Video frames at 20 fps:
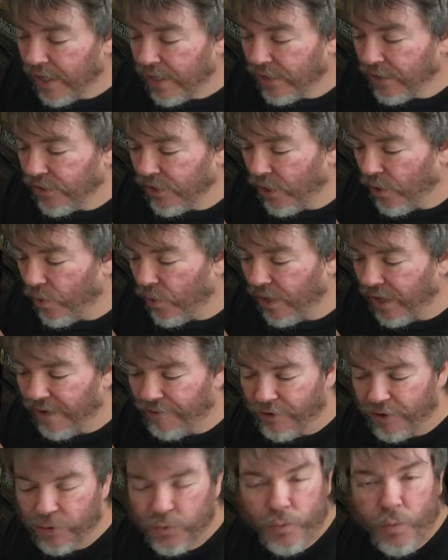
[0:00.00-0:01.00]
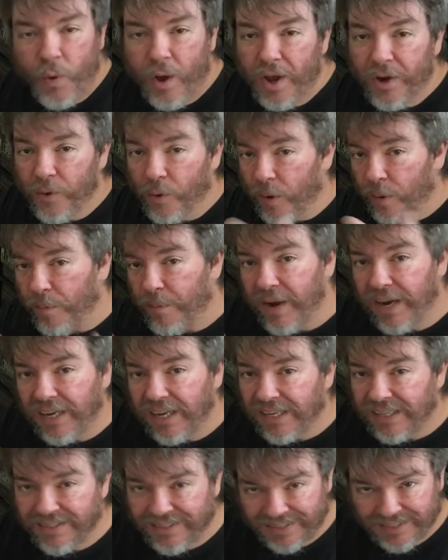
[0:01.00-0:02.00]
So if it's one or
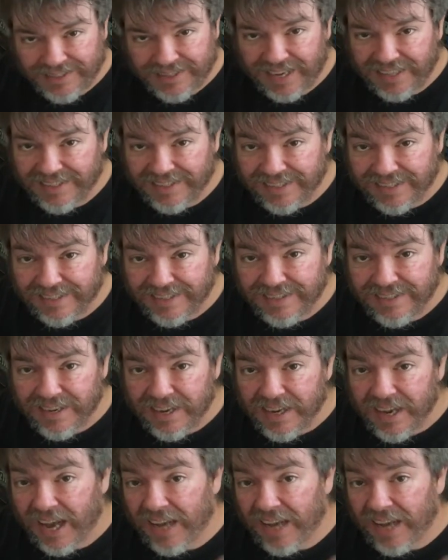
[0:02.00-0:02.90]
many successes,